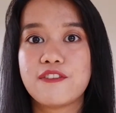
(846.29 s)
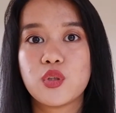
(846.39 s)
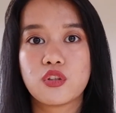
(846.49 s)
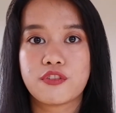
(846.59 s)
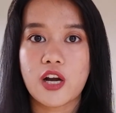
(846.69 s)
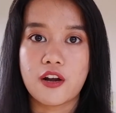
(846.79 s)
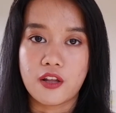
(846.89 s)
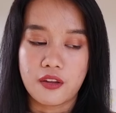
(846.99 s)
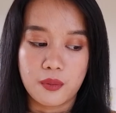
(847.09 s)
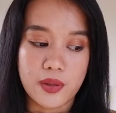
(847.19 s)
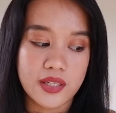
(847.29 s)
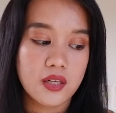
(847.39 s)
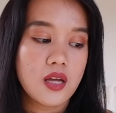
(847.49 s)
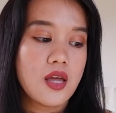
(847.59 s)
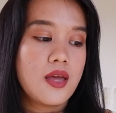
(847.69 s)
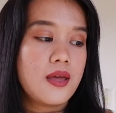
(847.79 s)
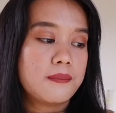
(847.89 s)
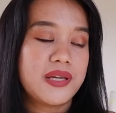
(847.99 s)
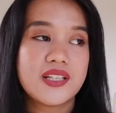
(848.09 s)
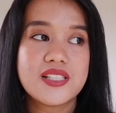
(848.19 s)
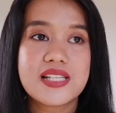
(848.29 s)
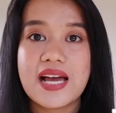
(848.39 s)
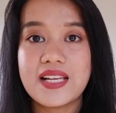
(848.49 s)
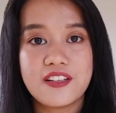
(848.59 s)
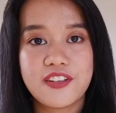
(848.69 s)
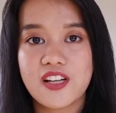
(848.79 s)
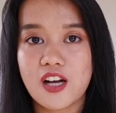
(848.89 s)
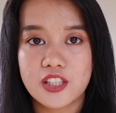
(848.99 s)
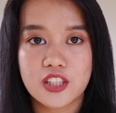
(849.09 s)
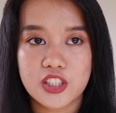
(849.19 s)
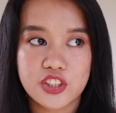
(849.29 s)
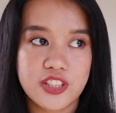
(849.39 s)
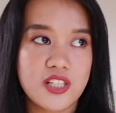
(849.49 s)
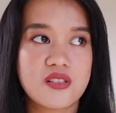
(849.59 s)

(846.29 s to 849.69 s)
look for another one, because I live in a hot country,